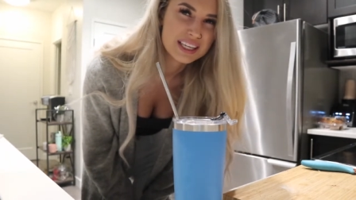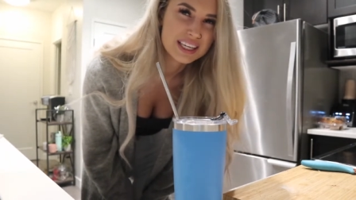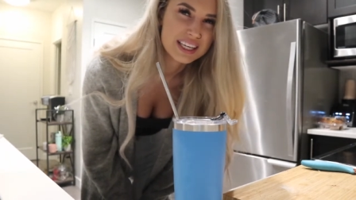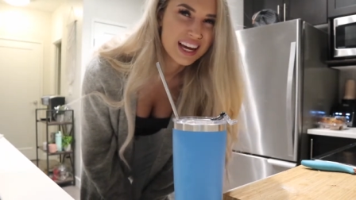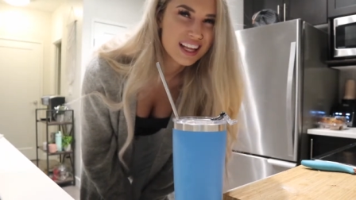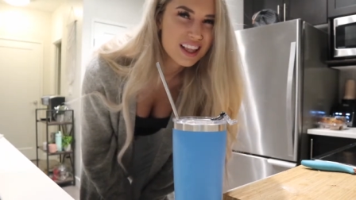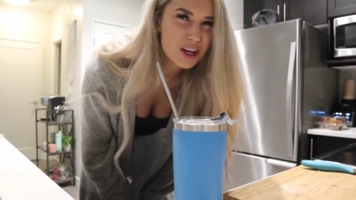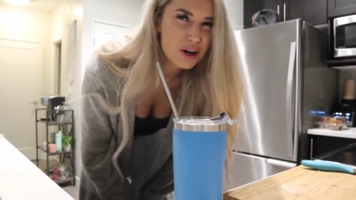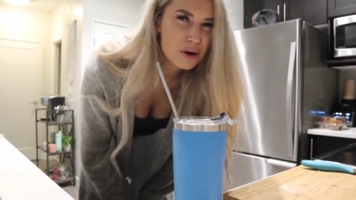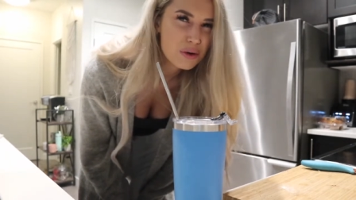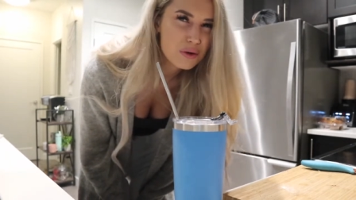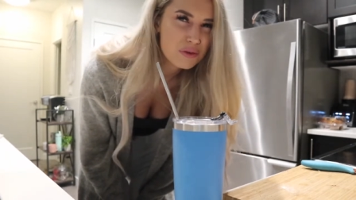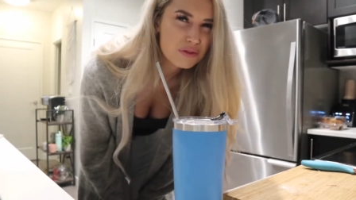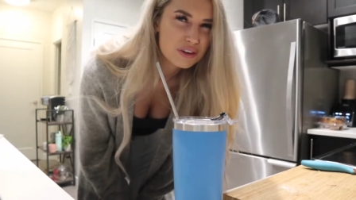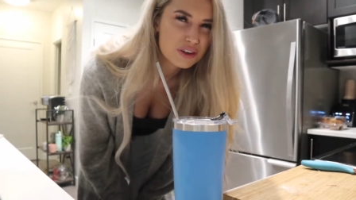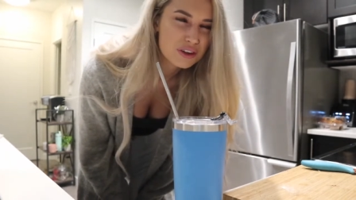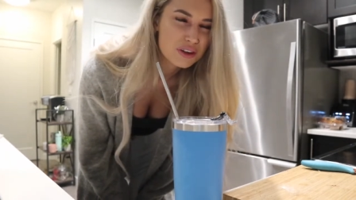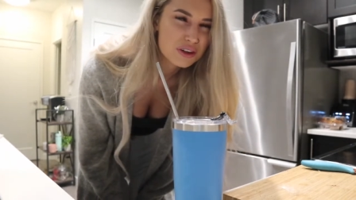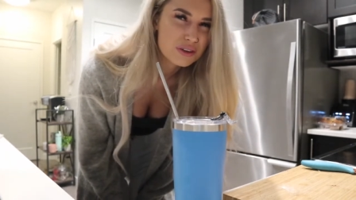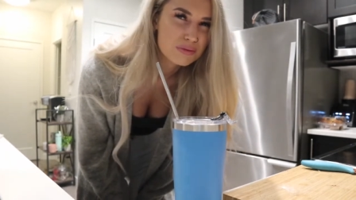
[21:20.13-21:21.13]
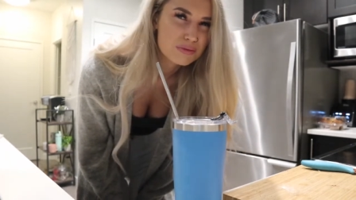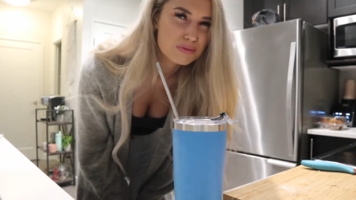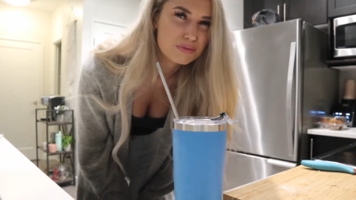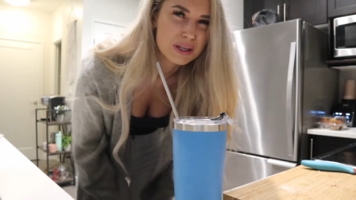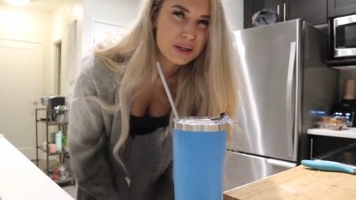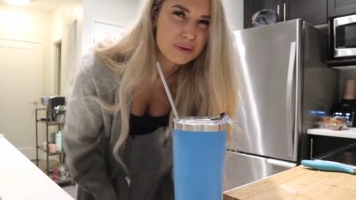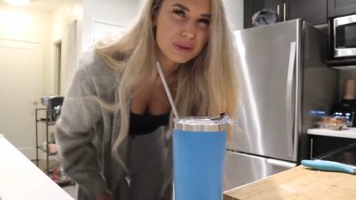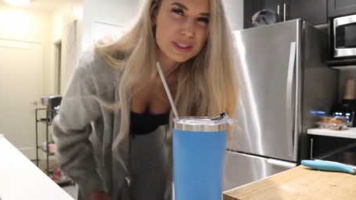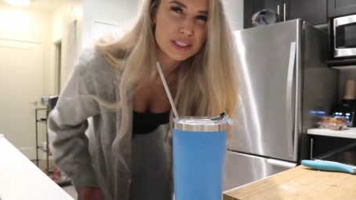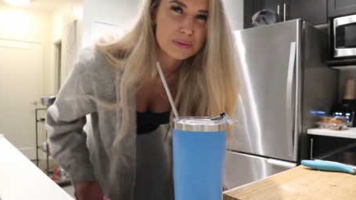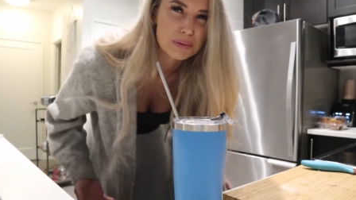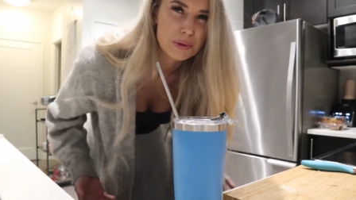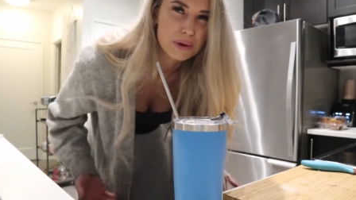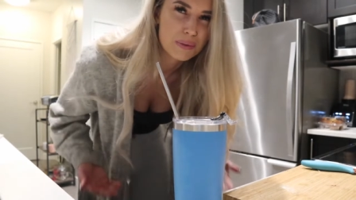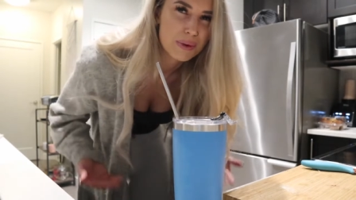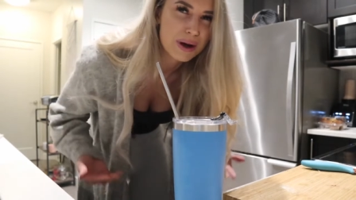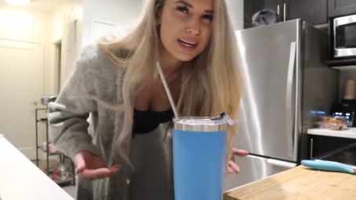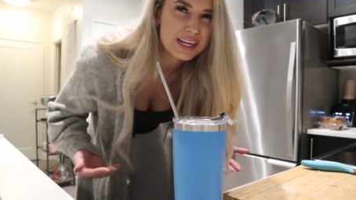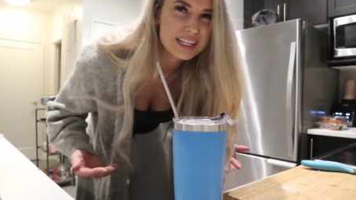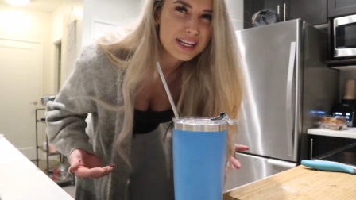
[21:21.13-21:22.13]
yellow for the, like what's the point
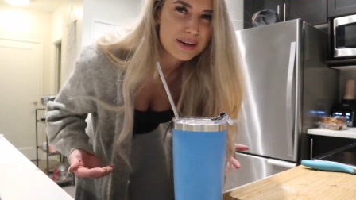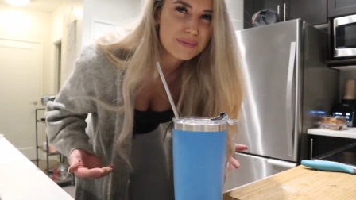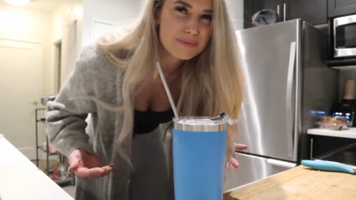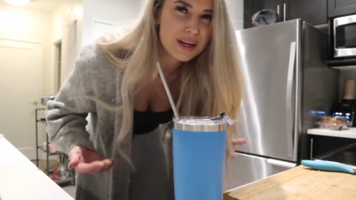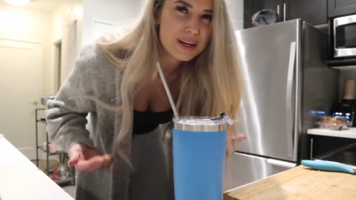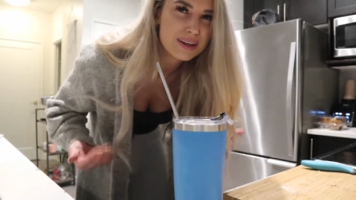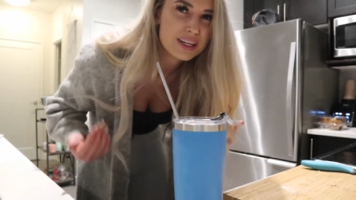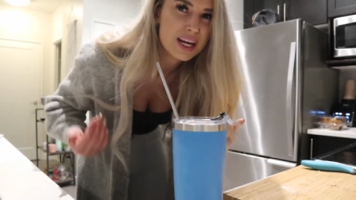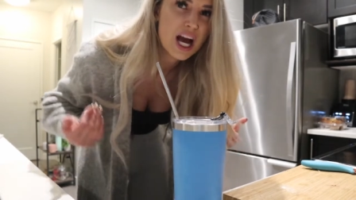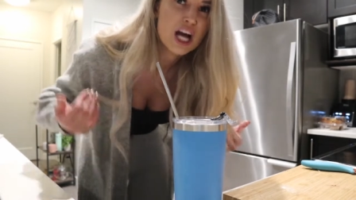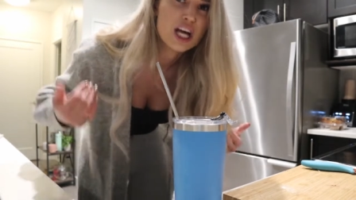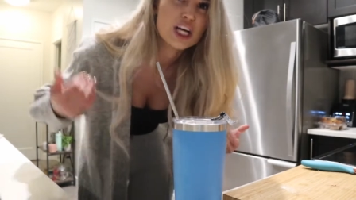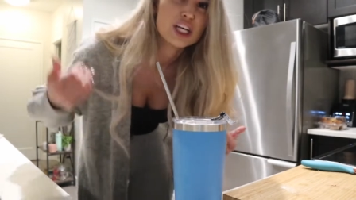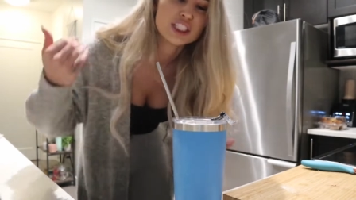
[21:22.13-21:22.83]
of whitening them then?